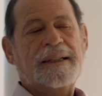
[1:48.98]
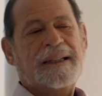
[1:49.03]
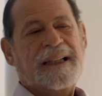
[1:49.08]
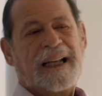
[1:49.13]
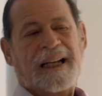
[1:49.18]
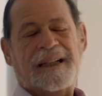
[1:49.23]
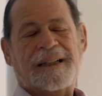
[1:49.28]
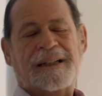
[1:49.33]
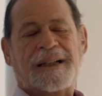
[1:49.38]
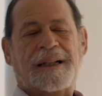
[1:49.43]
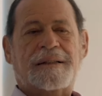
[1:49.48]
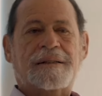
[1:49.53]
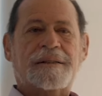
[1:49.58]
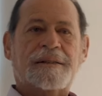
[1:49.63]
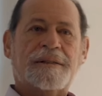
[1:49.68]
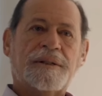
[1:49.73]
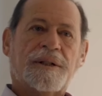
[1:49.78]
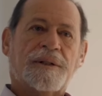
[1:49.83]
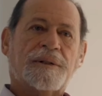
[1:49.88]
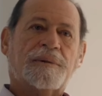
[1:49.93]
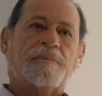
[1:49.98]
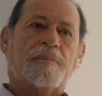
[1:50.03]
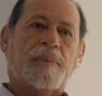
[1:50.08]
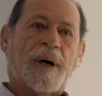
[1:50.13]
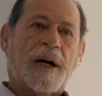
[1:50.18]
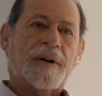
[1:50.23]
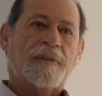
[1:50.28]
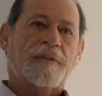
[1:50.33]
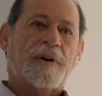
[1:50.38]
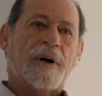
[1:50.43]
that's not
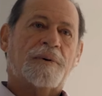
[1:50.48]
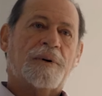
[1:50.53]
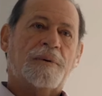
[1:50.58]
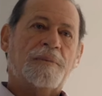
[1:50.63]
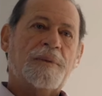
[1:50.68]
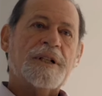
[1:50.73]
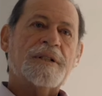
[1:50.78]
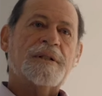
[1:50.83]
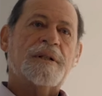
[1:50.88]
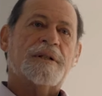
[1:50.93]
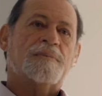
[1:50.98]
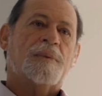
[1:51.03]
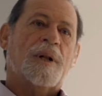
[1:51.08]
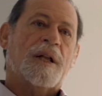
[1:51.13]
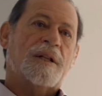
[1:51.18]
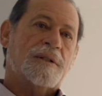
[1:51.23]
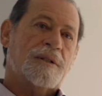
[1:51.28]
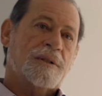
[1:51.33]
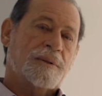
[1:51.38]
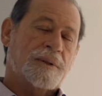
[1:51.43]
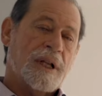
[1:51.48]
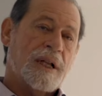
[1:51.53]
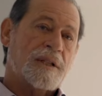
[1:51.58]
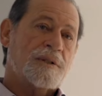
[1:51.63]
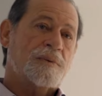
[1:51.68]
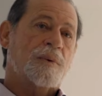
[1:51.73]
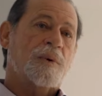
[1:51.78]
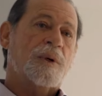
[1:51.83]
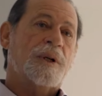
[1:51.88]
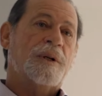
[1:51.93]
part of our business plan. So
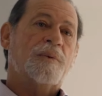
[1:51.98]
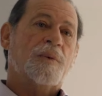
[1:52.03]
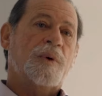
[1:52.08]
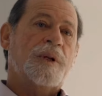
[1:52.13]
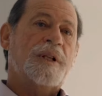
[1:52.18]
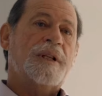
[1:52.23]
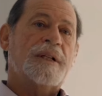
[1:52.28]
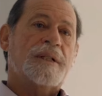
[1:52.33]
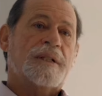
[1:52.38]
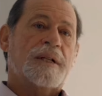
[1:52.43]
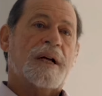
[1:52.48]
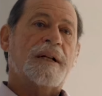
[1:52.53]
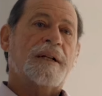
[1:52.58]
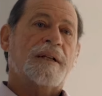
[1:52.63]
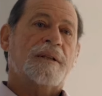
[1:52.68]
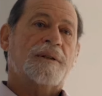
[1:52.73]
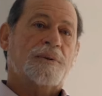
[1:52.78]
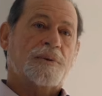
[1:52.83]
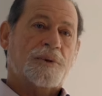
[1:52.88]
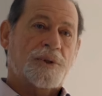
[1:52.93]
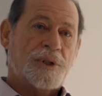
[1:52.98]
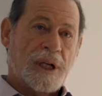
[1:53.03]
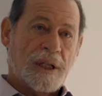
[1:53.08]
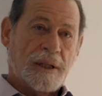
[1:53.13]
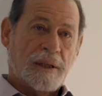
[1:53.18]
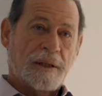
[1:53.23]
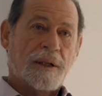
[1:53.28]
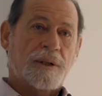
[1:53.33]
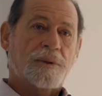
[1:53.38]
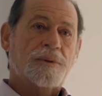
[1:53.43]
that's when we decided to
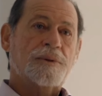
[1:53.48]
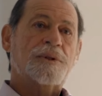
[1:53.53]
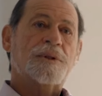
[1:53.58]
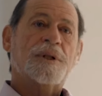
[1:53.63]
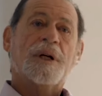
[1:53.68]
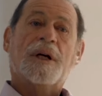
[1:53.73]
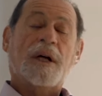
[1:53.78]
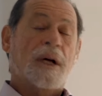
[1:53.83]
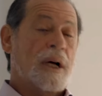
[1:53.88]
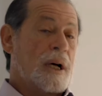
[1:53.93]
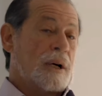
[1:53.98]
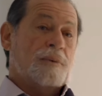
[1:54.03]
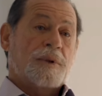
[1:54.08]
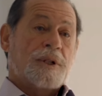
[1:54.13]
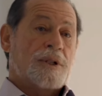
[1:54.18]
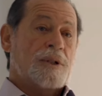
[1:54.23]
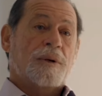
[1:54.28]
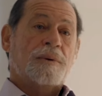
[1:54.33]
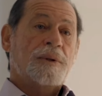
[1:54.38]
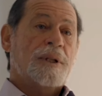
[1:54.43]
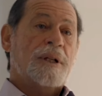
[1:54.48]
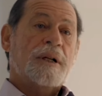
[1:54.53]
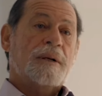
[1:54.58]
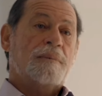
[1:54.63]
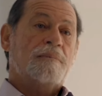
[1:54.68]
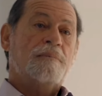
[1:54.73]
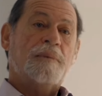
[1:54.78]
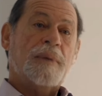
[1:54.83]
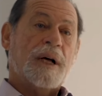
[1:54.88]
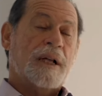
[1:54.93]
sell those, and we sold
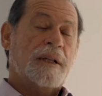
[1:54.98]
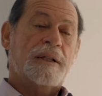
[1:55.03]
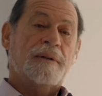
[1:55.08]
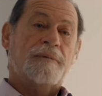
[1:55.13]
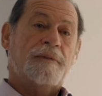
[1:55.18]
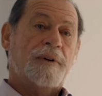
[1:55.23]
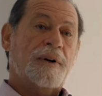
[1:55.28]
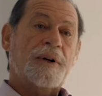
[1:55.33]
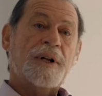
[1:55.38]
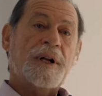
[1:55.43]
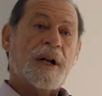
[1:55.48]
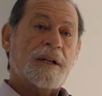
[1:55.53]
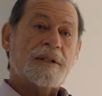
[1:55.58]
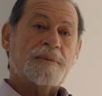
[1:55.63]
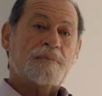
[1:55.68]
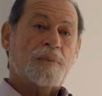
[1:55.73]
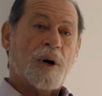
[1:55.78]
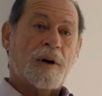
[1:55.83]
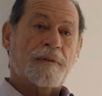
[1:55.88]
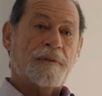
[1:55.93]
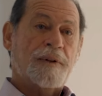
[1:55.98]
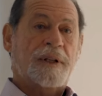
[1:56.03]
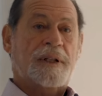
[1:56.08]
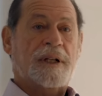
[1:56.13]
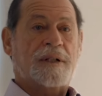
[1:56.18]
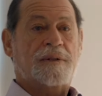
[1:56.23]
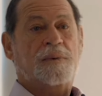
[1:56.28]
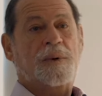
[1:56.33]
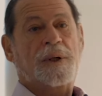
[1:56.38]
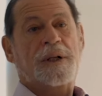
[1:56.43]
them at a very nice profit
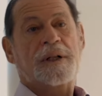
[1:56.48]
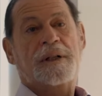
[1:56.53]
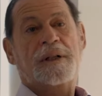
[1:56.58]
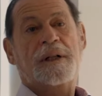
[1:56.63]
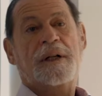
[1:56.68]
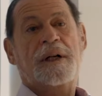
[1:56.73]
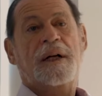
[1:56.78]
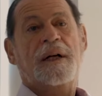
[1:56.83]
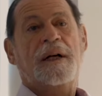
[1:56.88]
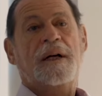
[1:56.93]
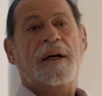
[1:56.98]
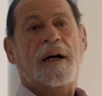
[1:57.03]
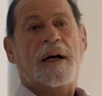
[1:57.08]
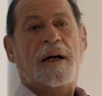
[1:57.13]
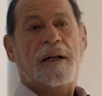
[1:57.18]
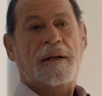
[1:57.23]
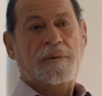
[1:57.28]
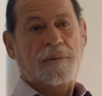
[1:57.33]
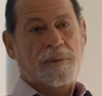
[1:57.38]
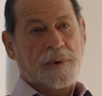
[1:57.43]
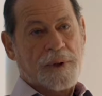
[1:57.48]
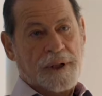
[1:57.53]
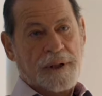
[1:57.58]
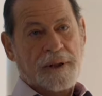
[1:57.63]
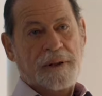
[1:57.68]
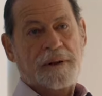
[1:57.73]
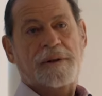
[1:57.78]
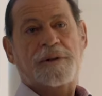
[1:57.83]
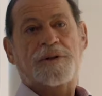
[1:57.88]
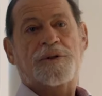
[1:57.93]
as well, and
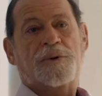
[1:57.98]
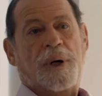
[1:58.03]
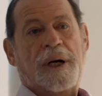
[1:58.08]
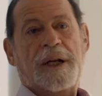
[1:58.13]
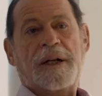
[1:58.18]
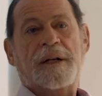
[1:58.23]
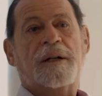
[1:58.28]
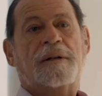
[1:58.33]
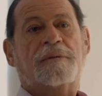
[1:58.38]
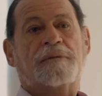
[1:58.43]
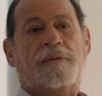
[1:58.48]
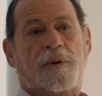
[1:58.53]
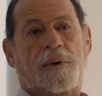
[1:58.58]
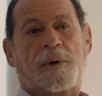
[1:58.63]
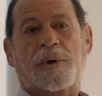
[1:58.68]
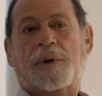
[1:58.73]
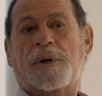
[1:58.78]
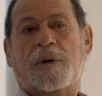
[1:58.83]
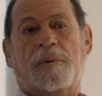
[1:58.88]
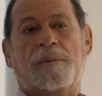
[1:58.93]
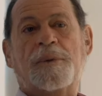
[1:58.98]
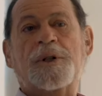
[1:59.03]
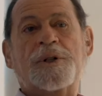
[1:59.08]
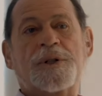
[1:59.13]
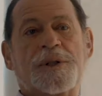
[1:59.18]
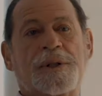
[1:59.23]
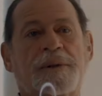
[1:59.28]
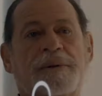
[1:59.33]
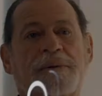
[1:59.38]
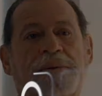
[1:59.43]
we traded for
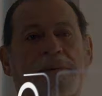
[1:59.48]
commercial.